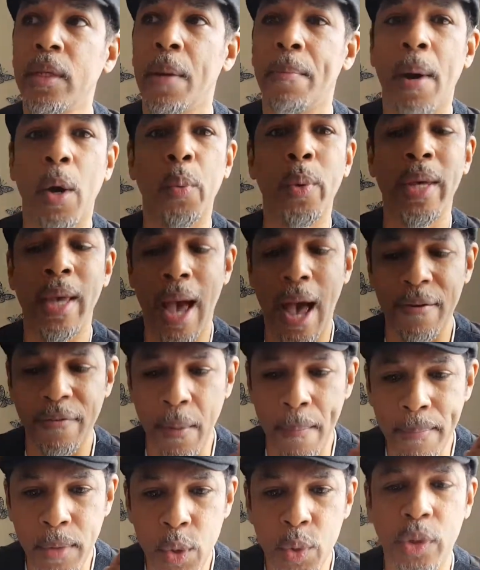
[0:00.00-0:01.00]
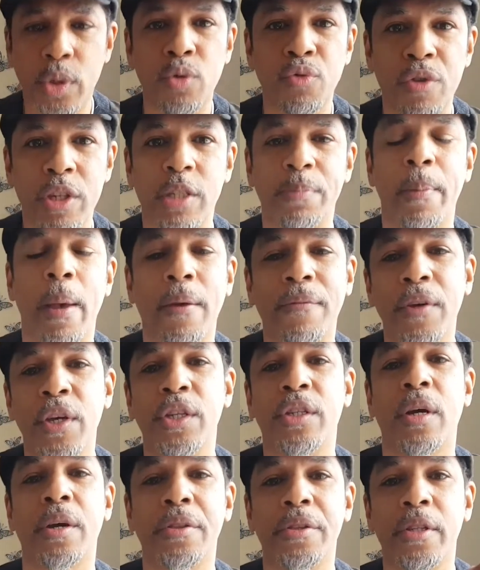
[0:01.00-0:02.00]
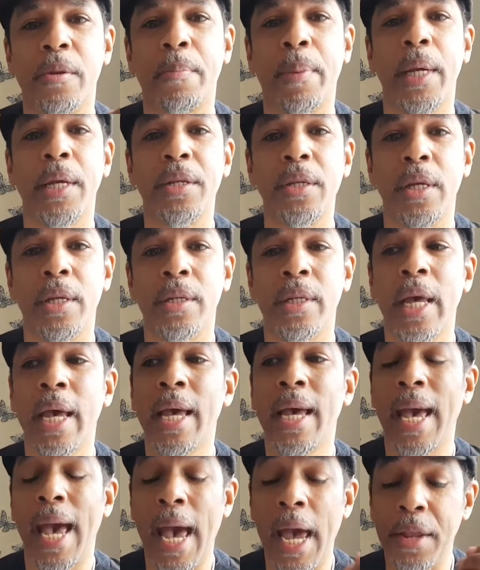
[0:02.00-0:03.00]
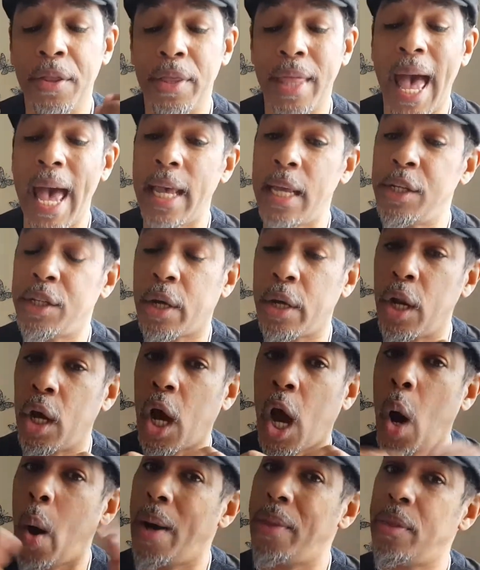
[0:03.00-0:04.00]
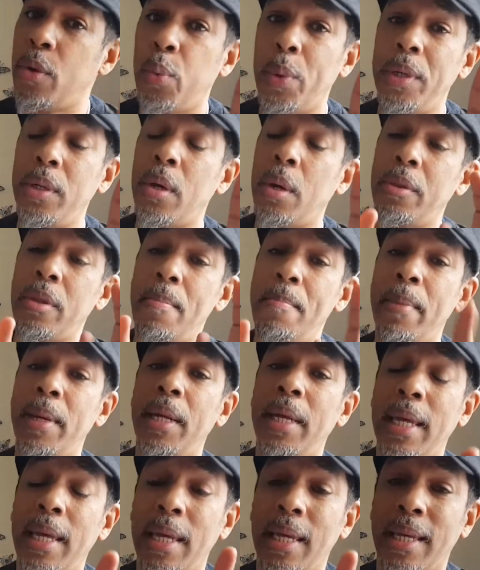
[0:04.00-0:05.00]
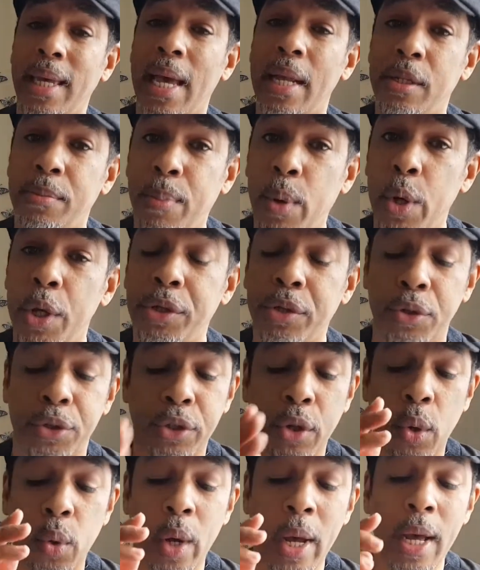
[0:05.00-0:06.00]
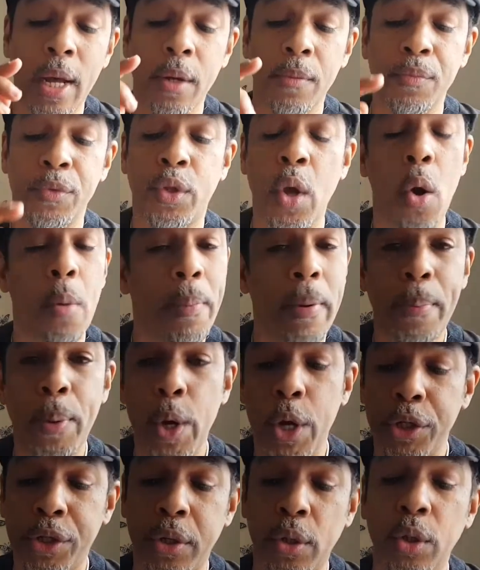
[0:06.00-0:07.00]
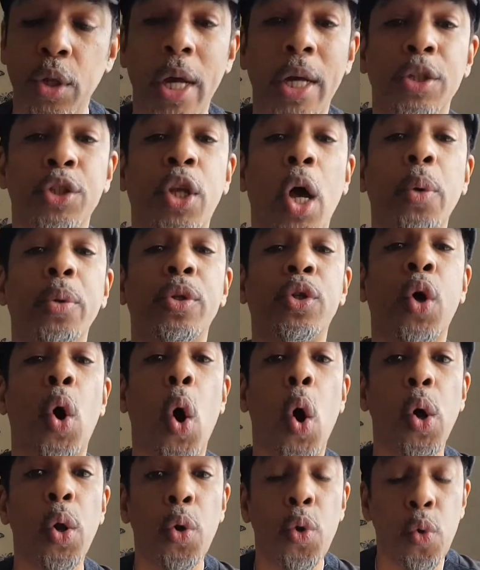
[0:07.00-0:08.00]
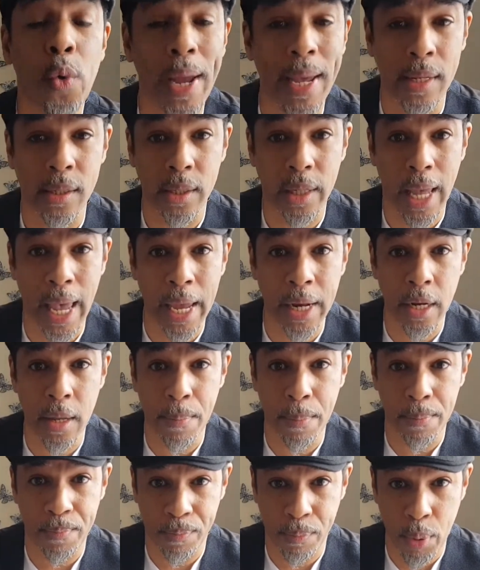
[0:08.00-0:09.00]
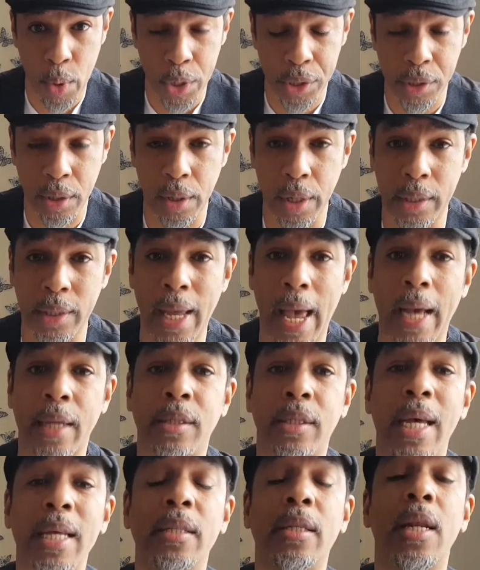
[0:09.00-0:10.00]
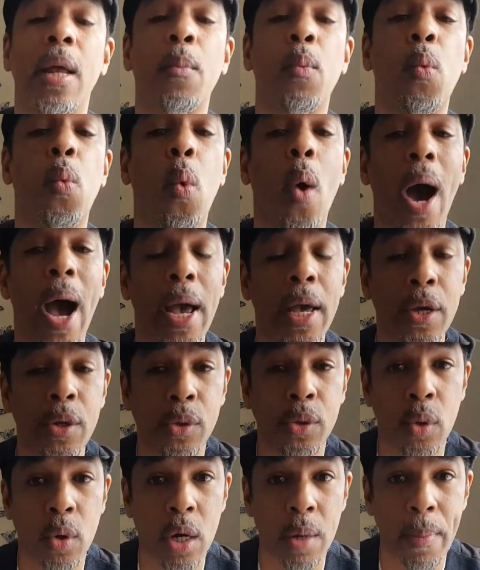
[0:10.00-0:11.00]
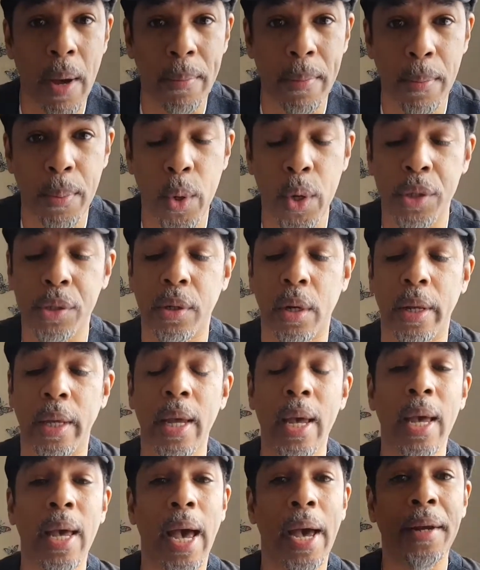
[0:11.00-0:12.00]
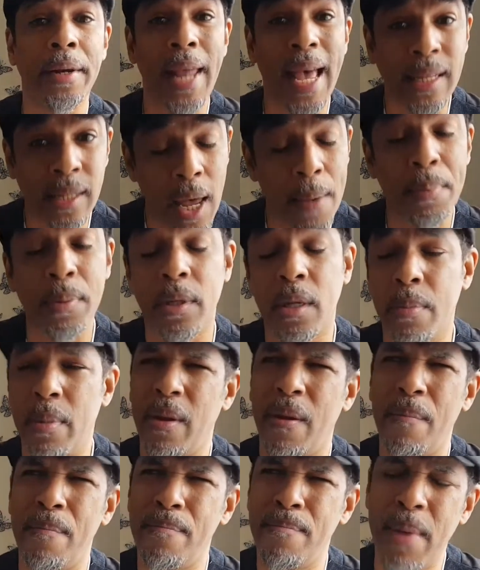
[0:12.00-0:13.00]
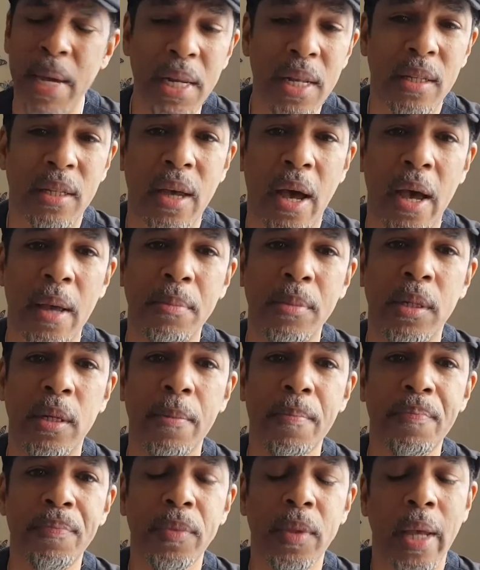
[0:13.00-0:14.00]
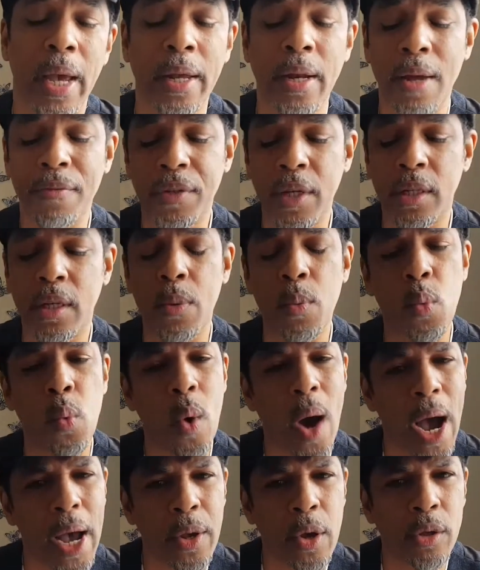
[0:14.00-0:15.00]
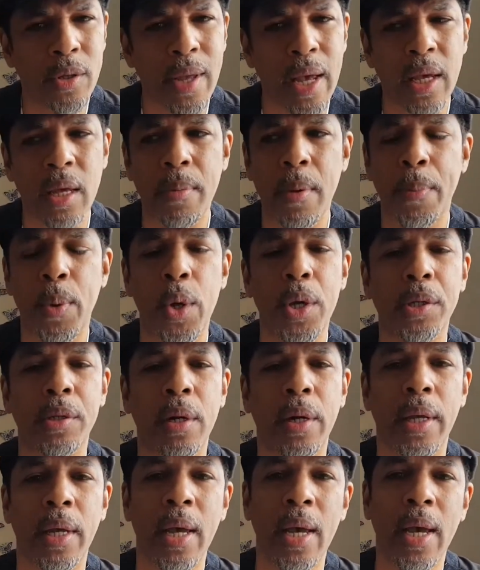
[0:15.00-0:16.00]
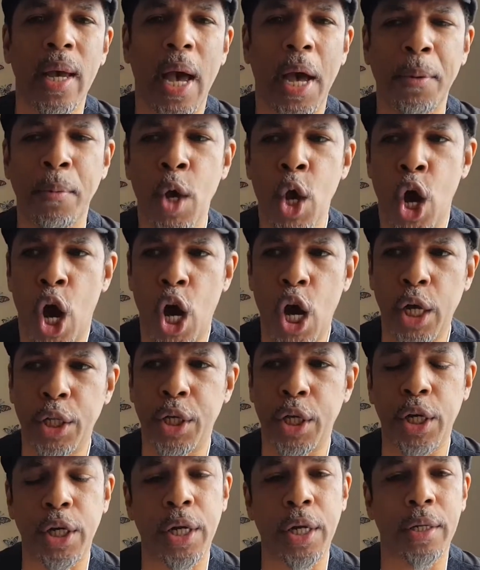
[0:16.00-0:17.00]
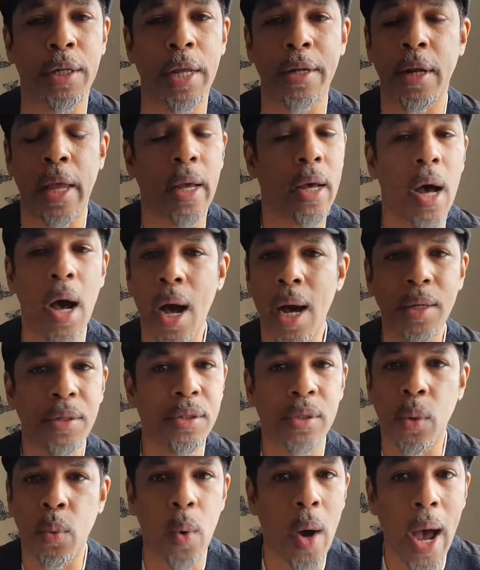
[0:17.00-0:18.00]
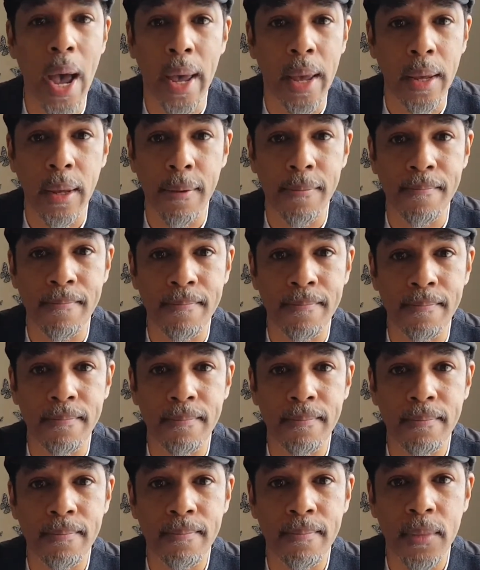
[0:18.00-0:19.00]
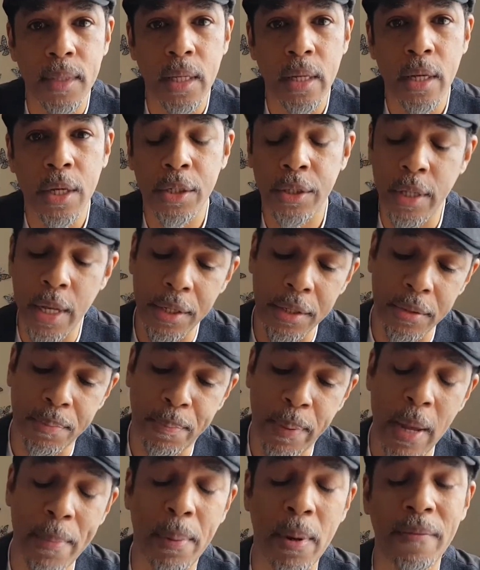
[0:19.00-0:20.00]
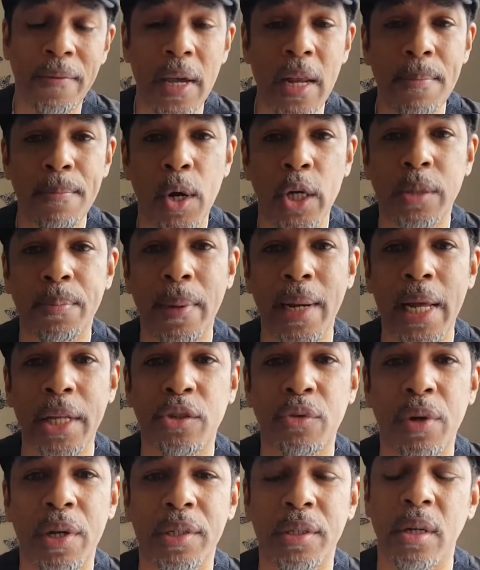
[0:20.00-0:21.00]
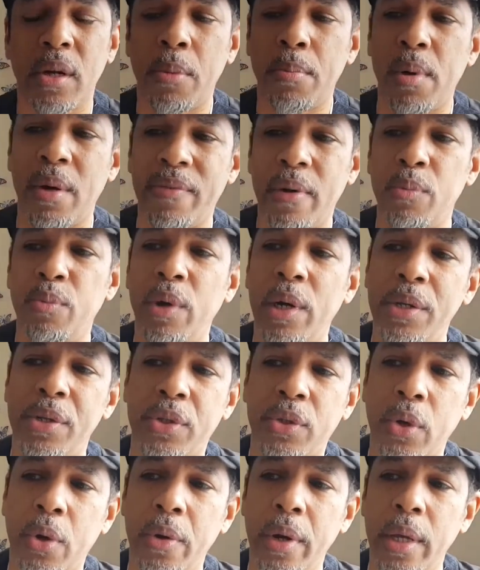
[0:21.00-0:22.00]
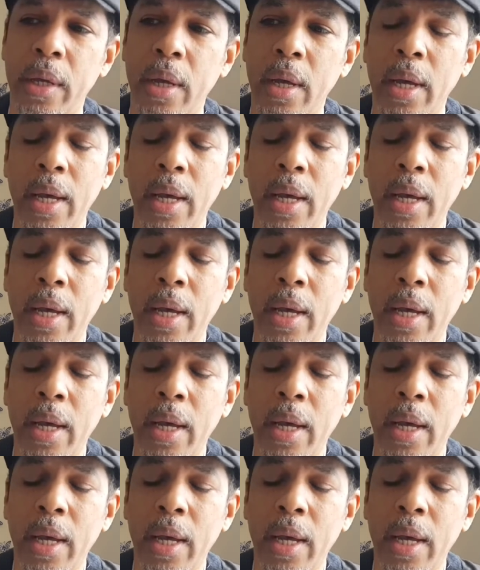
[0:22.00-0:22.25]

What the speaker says: but we have a mutual respect for each other's opinions, and that is going to go out the window the minute it gets personal. So don't be personal. Don't tolerate any personal attacks. Say to them, why are you talking about me personally? And that's happened to me many times, and I've said to them, why are you attacking me personally? And then they can't answer why. Then people have inboxed me later and I said, oh, brother, I'm really sorry.